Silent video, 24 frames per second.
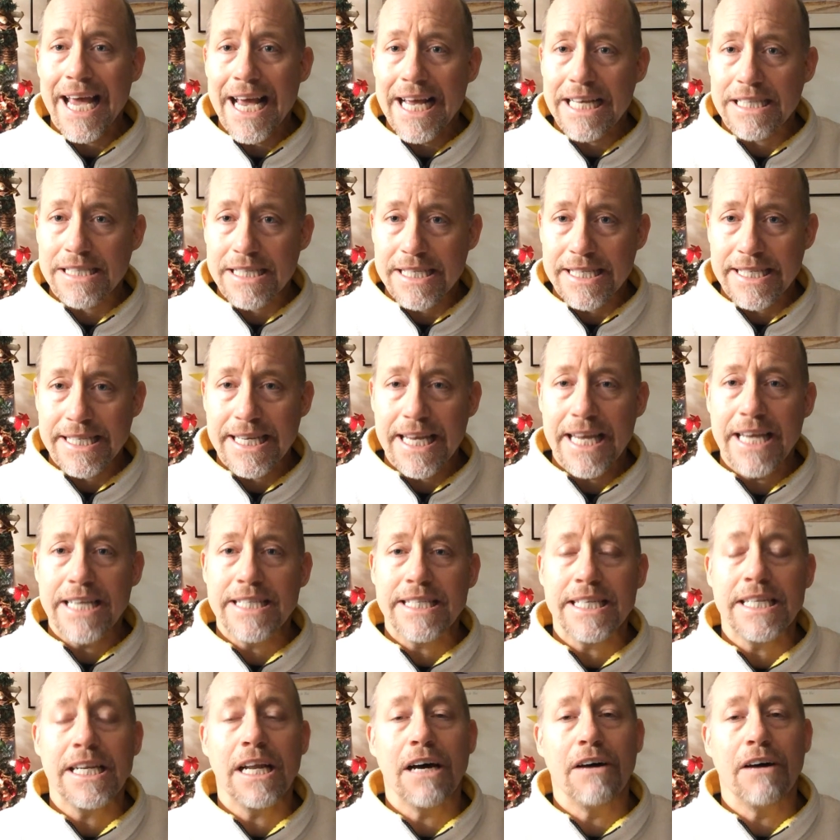It's a
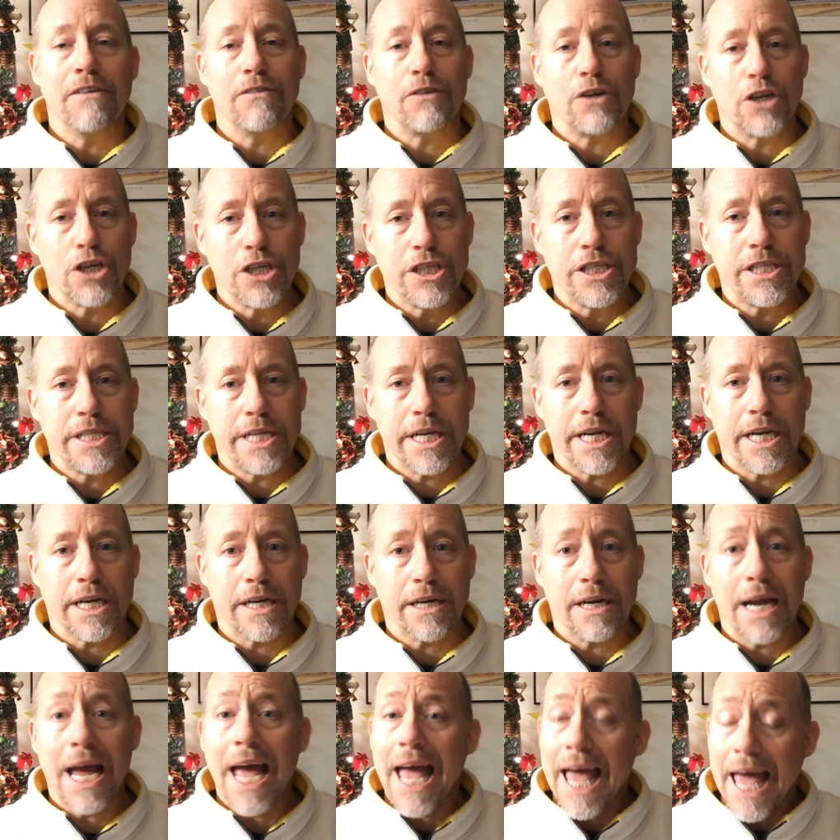season of good
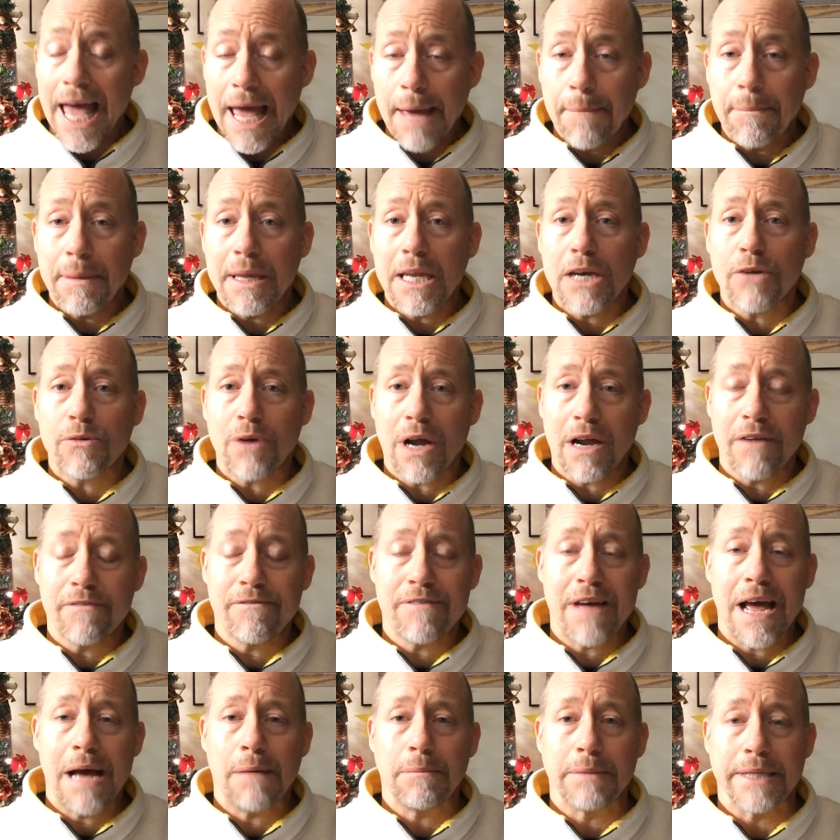cheer and being around
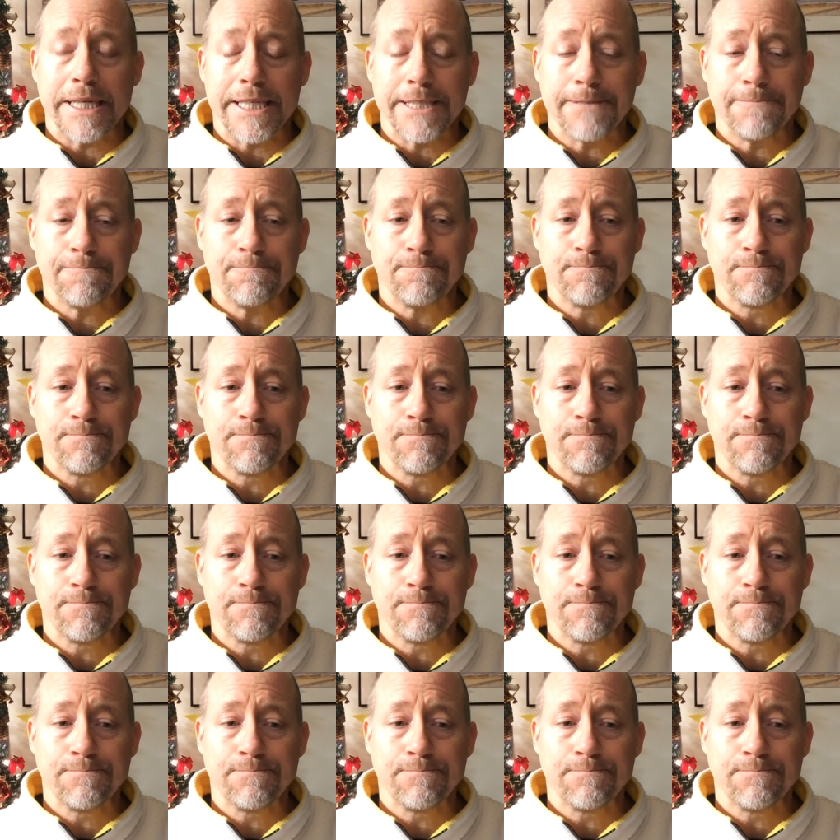family.